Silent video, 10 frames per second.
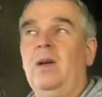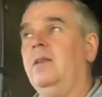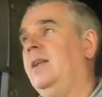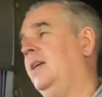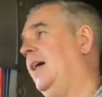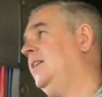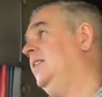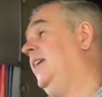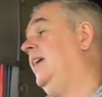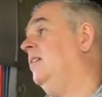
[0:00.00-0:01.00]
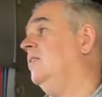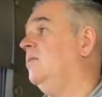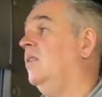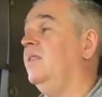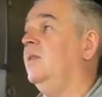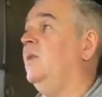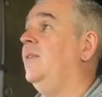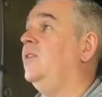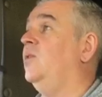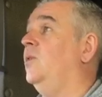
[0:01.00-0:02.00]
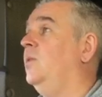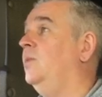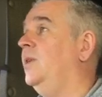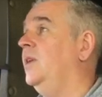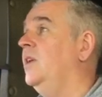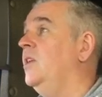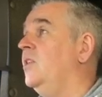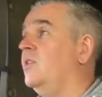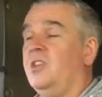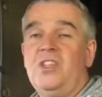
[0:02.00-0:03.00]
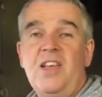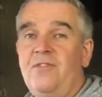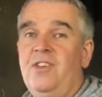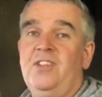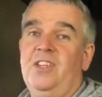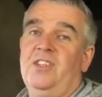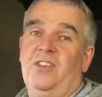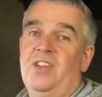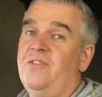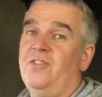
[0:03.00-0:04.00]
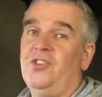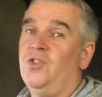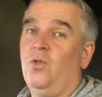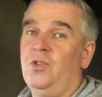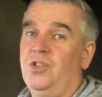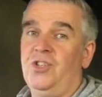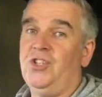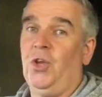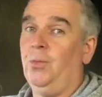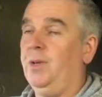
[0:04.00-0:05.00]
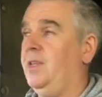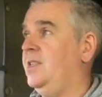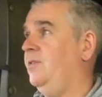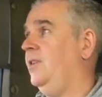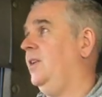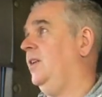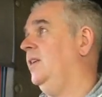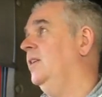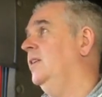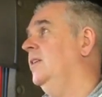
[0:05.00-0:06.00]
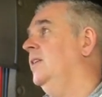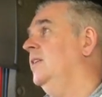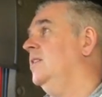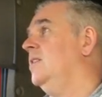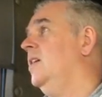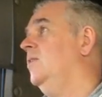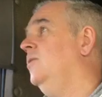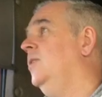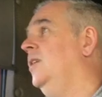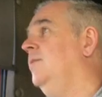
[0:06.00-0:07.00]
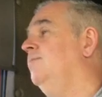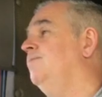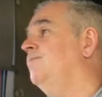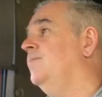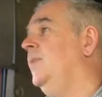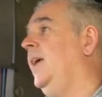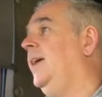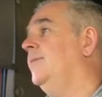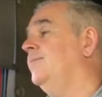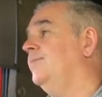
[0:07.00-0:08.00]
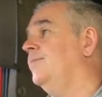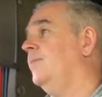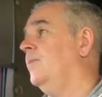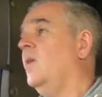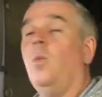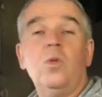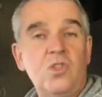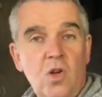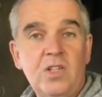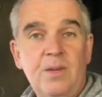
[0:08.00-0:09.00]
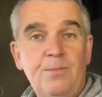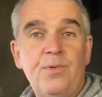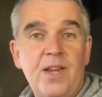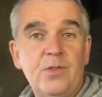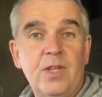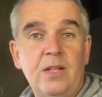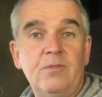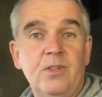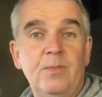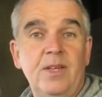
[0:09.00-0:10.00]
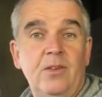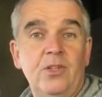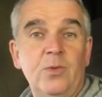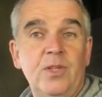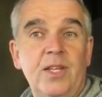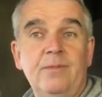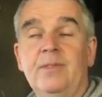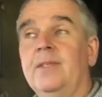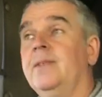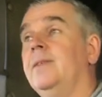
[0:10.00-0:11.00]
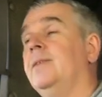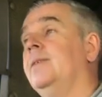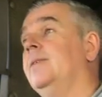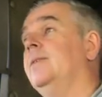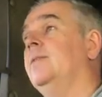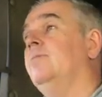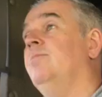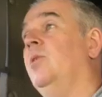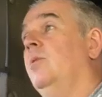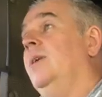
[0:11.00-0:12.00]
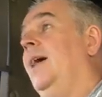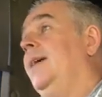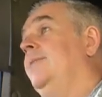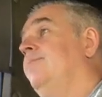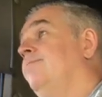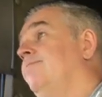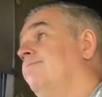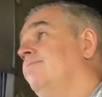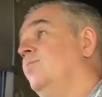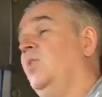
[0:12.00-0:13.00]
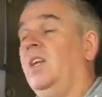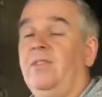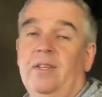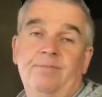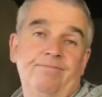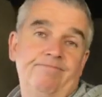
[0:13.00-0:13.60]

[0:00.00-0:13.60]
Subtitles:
Well, actually, yeah, I think we'd have to call it, wouldn't we? Because there never is there? Never a shortage of stupid, is there really? So, yeah, I was not impressed with that, to be honest with you. But, hey, whatever.